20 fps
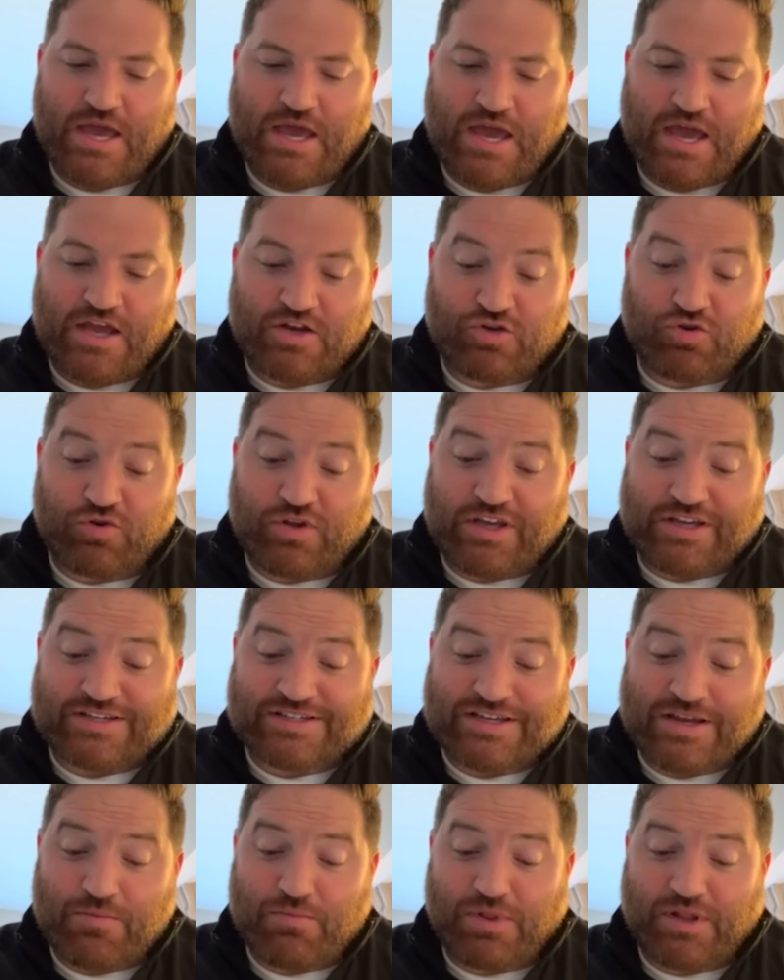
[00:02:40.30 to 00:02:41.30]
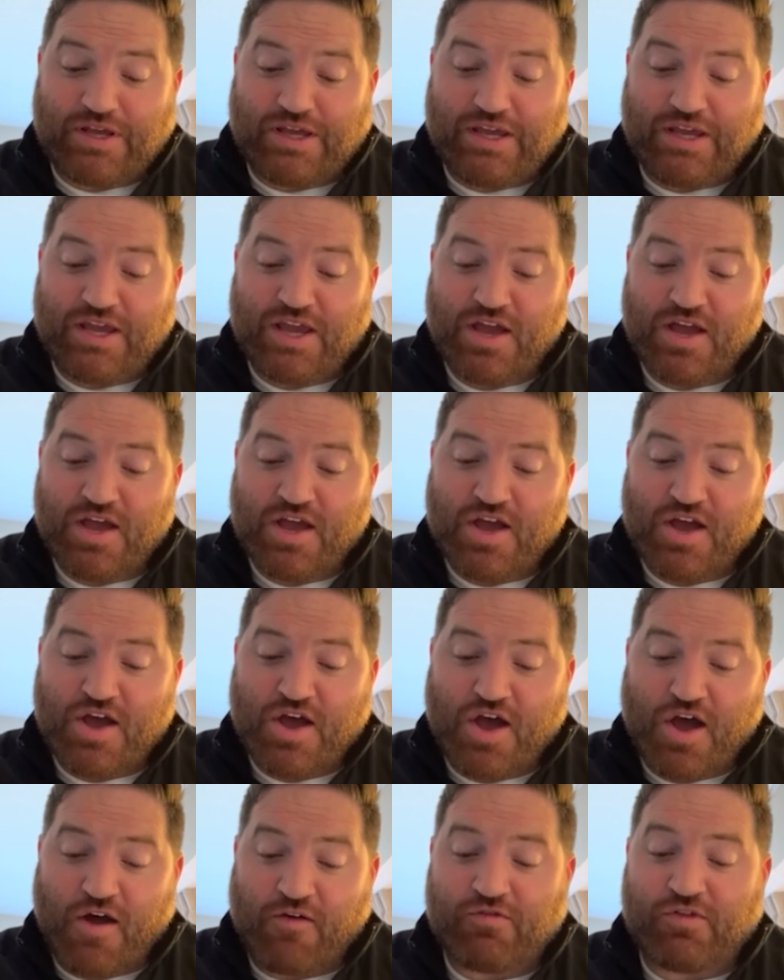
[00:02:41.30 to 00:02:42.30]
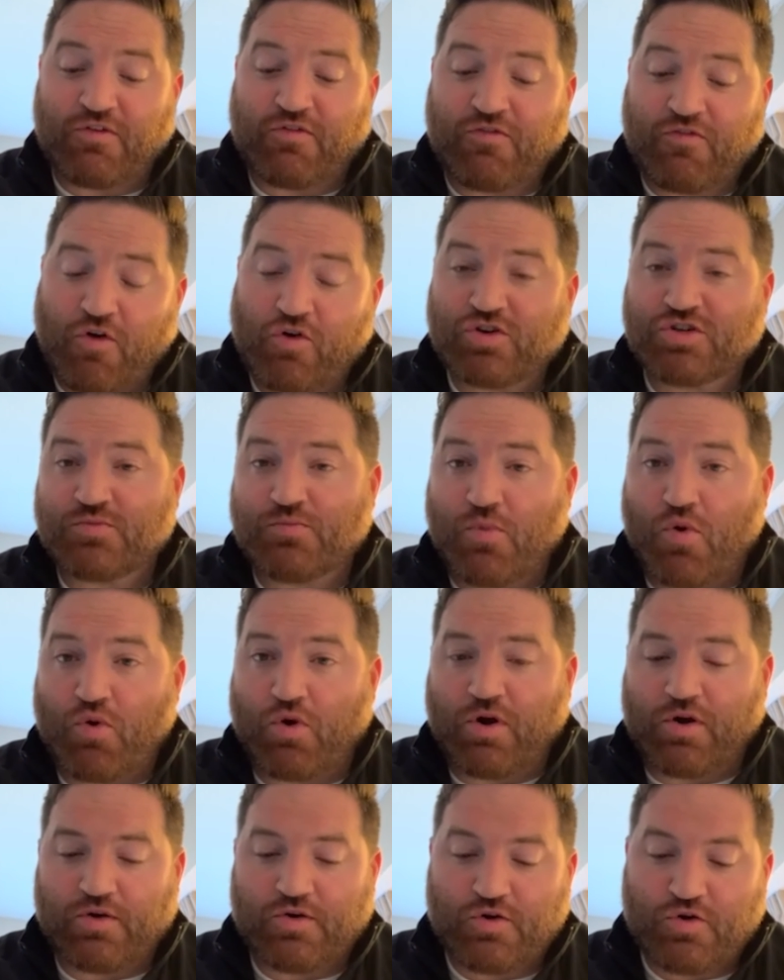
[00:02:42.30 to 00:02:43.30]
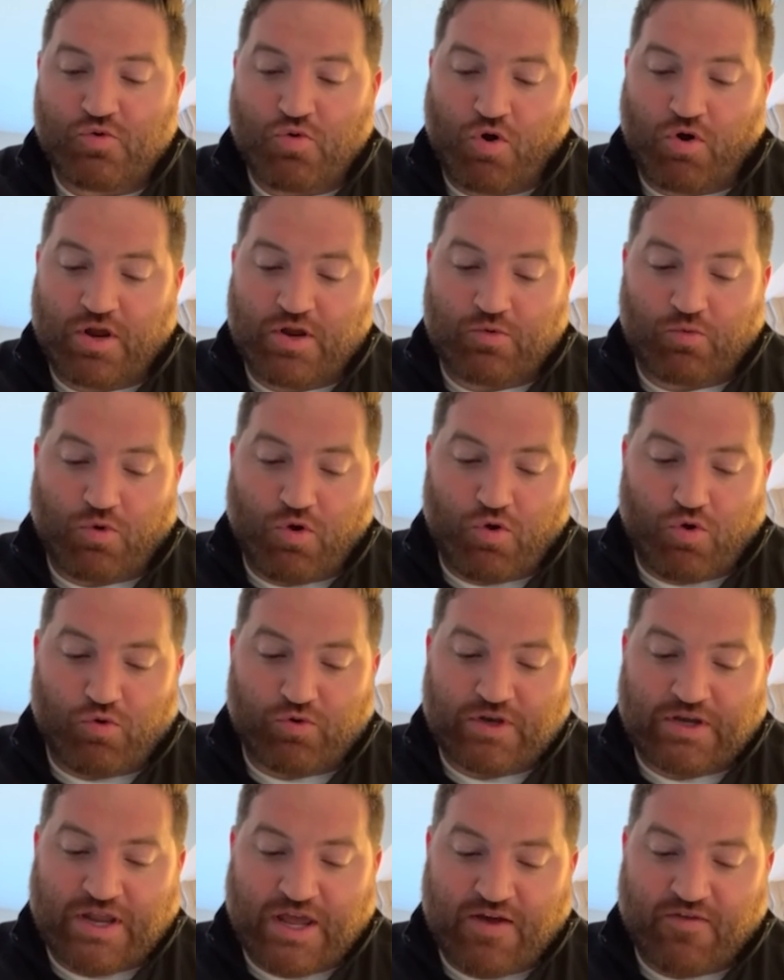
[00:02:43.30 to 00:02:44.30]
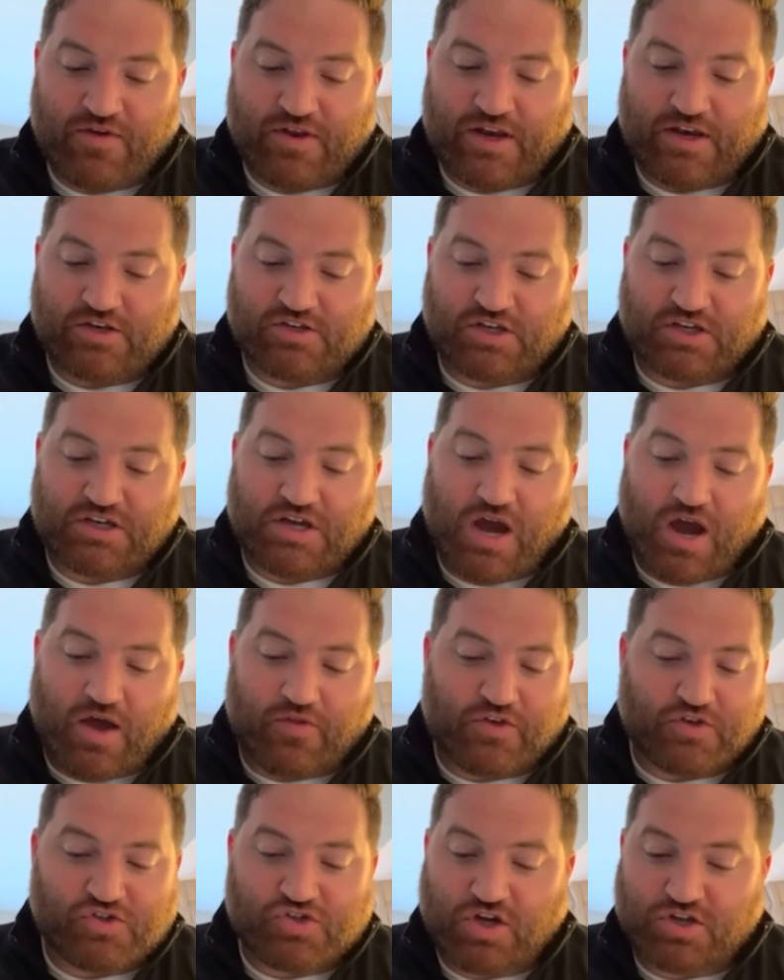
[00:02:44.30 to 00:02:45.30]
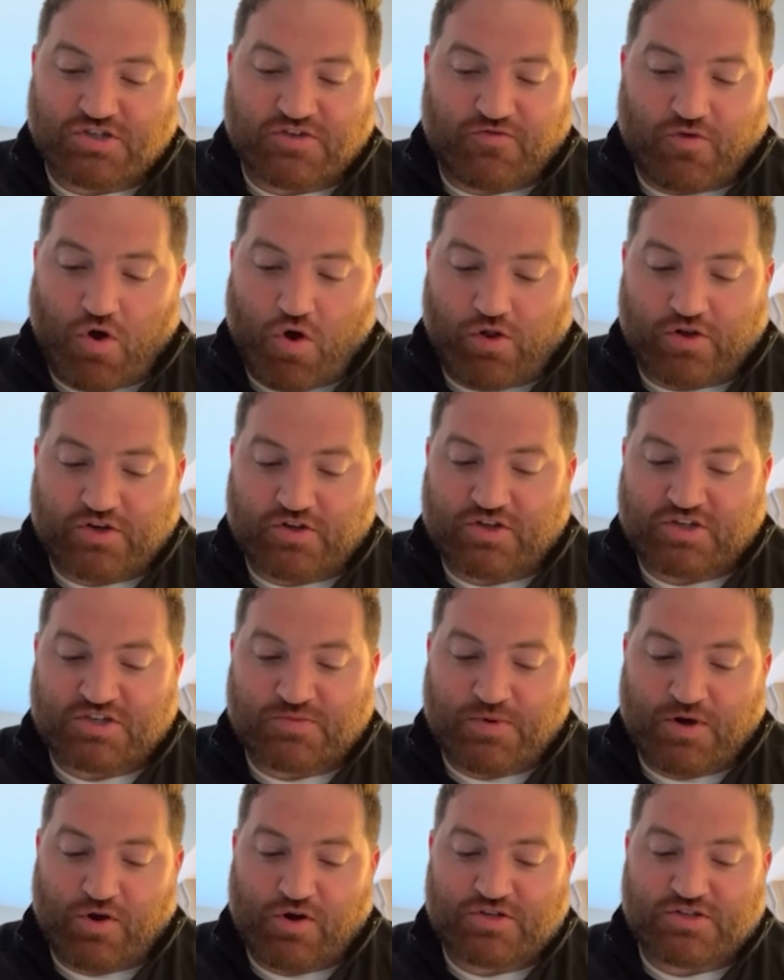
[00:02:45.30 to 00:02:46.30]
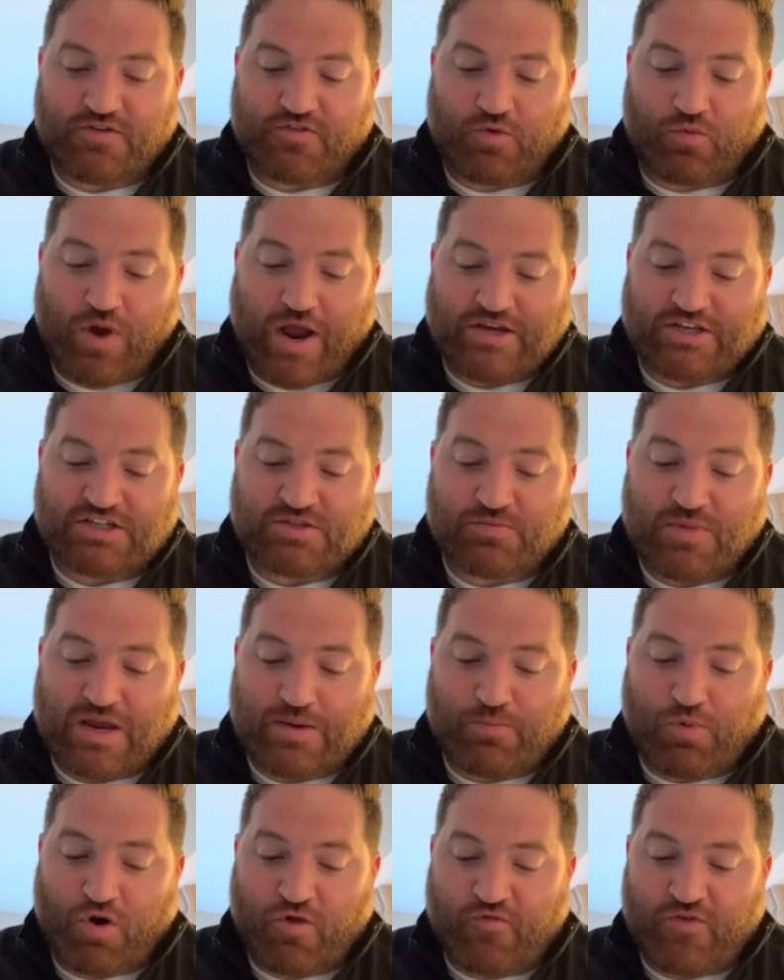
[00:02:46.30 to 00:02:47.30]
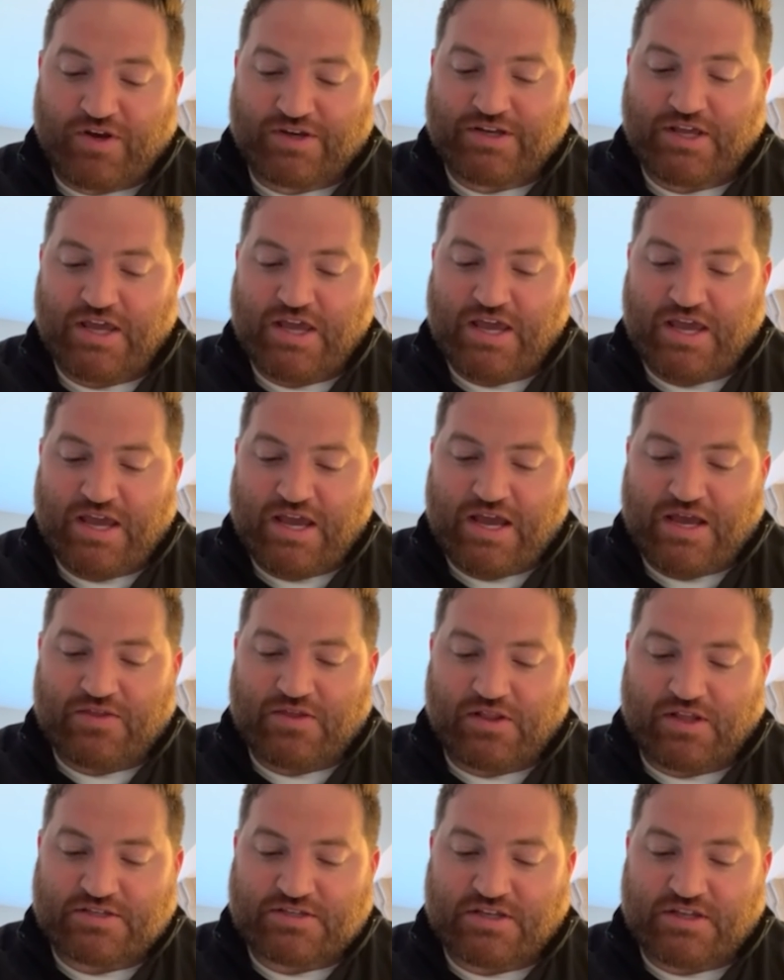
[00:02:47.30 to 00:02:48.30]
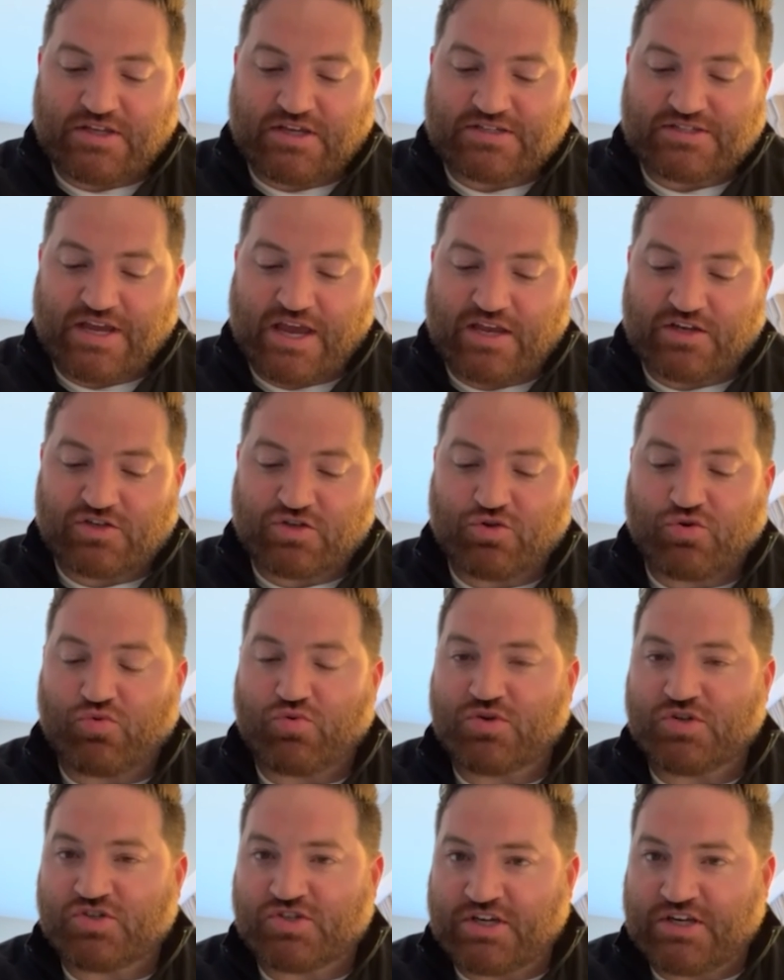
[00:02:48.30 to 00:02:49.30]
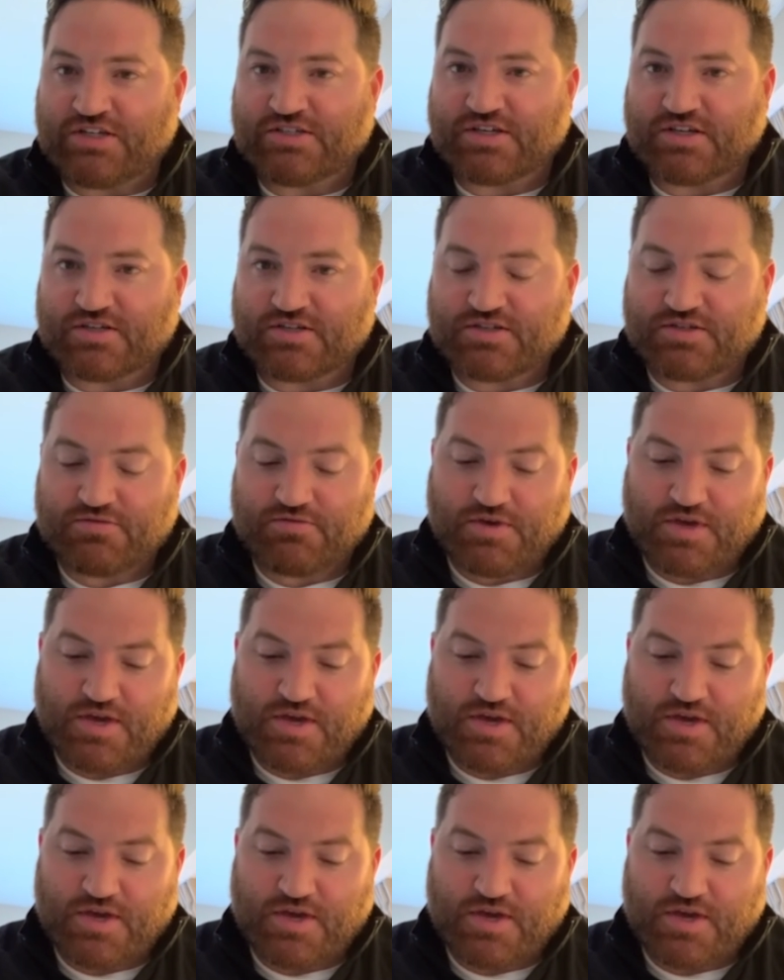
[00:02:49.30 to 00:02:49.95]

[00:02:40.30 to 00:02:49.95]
and to the assembly of the firstborn who are enrolled in heaven, and to God, the judge of all, and to the spirits of the righteous made perfect." And then listen to this: "And to Jesus,